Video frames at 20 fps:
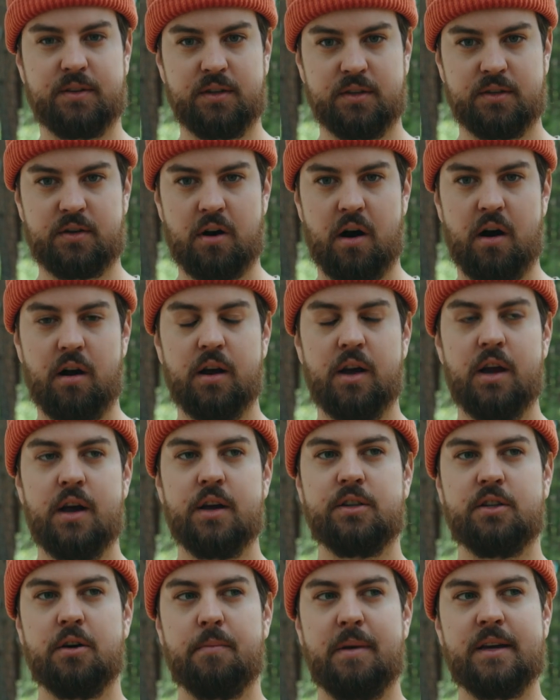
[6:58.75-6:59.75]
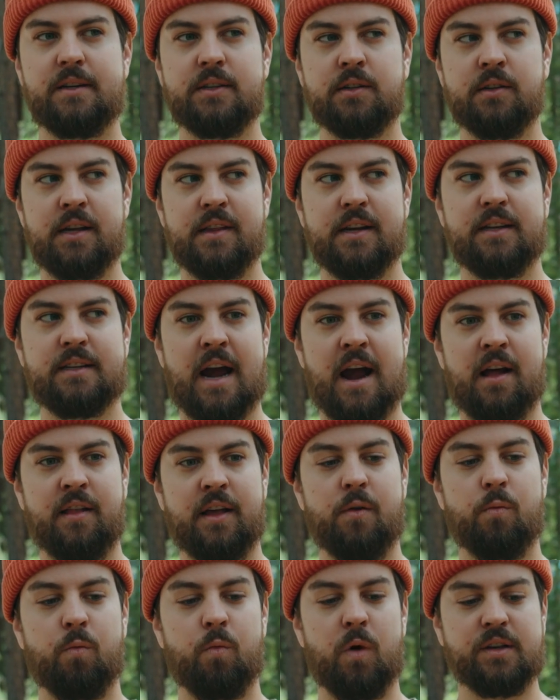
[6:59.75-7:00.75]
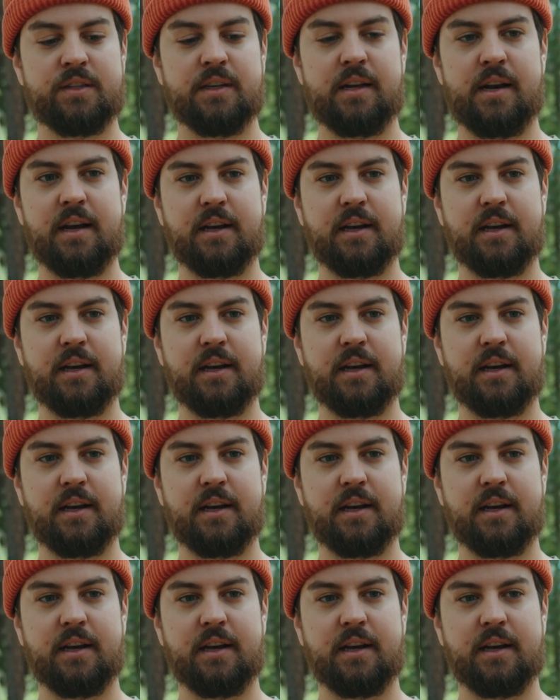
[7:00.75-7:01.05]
to start. So basically the talent wasn't